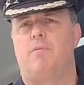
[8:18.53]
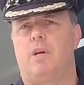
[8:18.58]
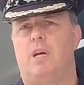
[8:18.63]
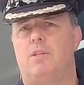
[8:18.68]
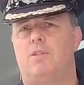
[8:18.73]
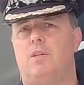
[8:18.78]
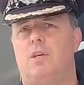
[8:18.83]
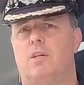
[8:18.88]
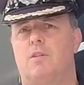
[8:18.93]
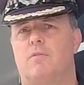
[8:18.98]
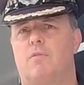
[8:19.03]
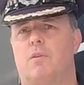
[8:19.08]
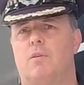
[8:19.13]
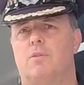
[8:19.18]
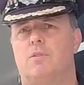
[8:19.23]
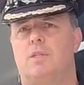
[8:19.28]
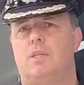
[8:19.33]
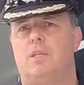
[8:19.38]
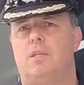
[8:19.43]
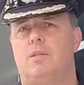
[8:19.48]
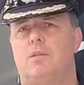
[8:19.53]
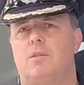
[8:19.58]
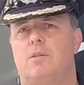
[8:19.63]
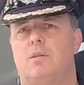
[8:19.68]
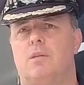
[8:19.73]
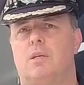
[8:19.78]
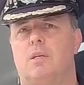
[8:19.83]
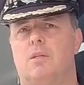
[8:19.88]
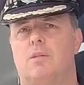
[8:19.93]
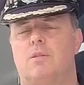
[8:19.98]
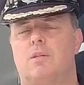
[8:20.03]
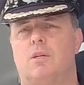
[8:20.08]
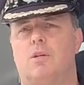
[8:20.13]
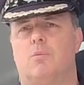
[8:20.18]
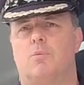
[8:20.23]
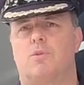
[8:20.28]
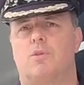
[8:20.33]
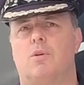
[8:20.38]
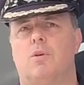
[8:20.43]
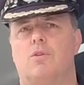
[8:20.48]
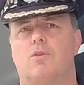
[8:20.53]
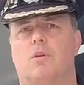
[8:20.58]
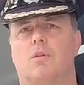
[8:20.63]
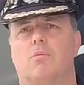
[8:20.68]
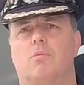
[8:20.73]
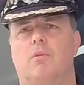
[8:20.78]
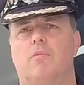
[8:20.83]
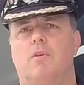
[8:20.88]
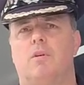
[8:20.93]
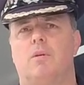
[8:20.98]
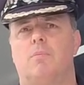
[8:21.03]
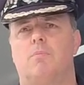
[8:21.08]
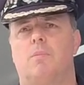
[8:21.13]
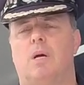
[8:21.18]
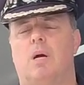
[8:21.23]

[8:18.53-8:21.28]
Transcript: SES volunteers to help search on the river.